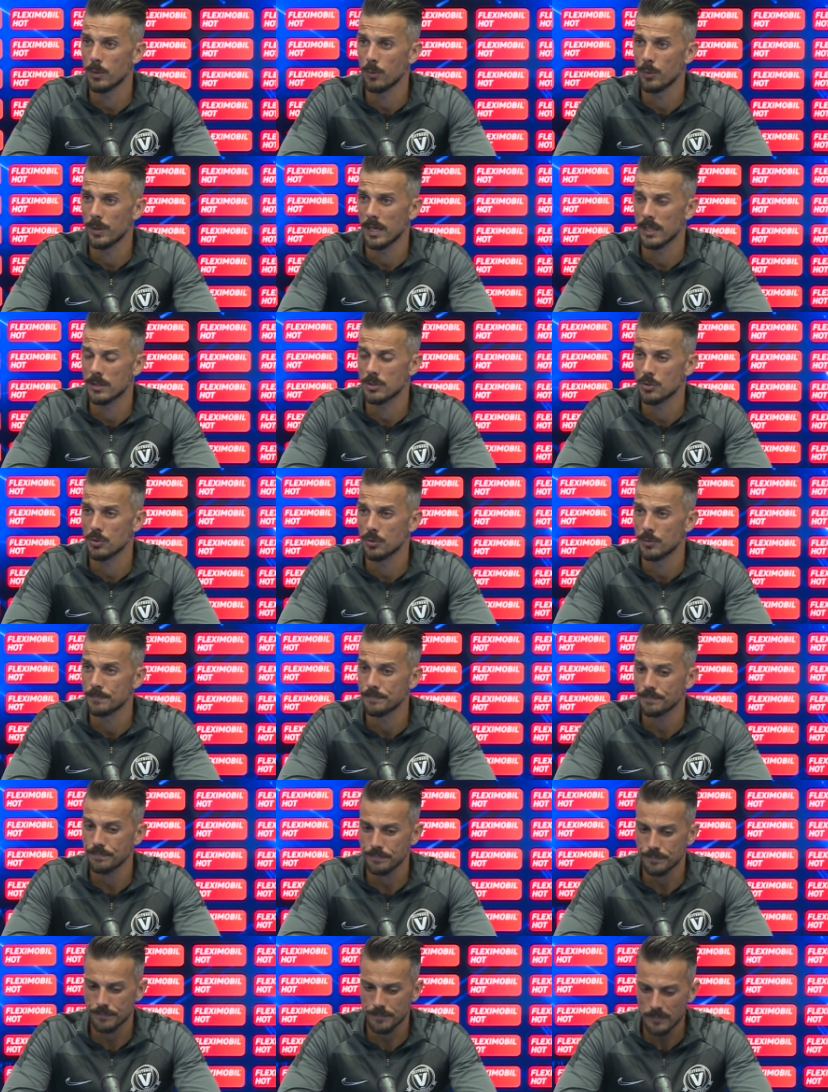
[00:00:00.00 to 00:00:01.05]
we had to
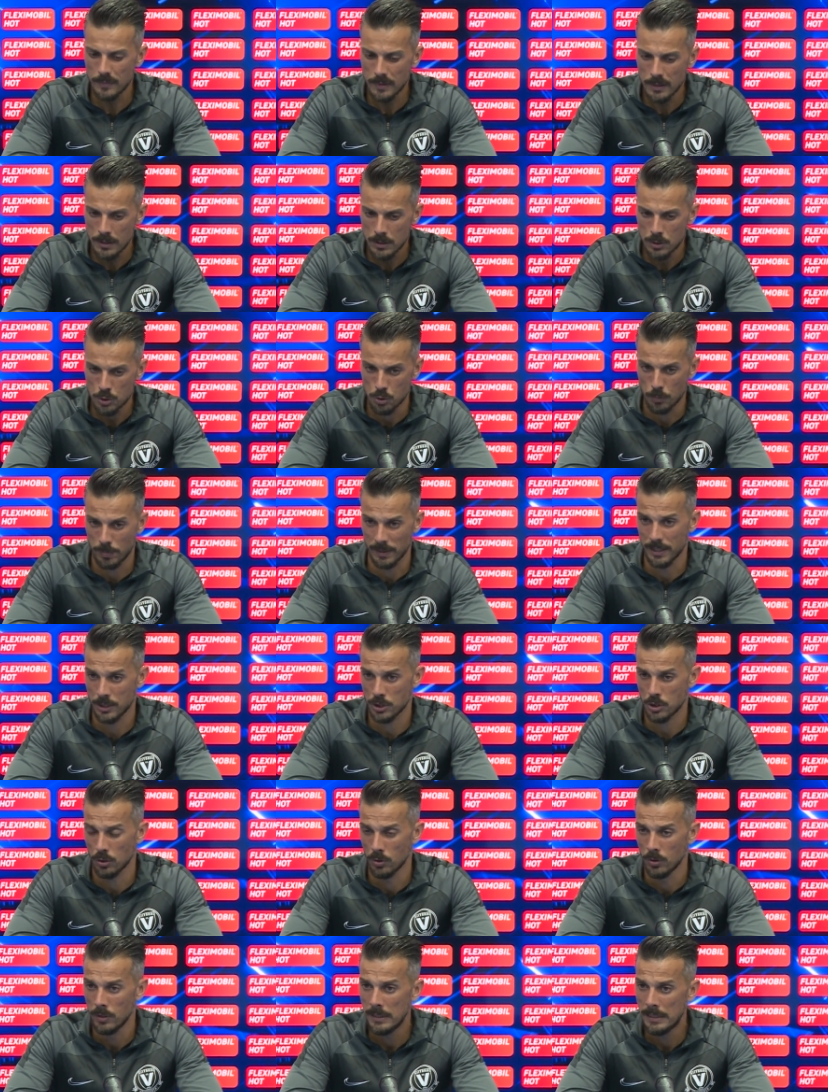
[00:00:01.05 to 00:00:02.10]
to play.
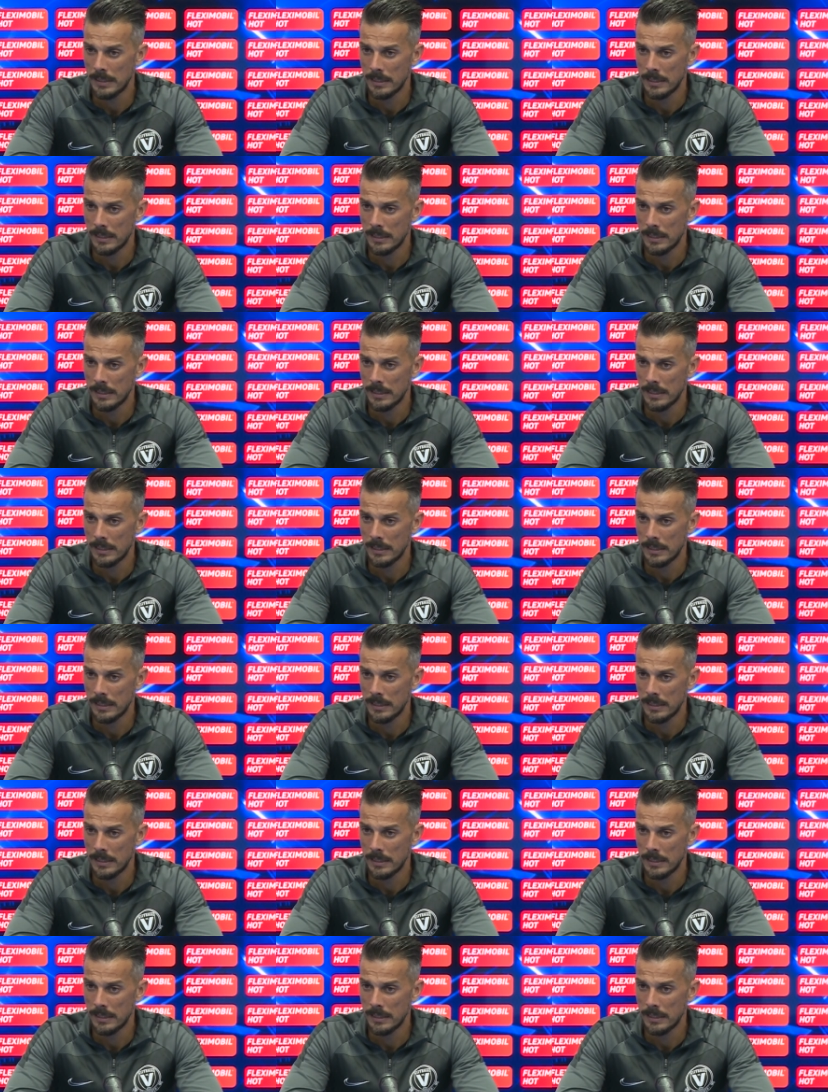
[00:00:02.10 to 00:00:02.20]
So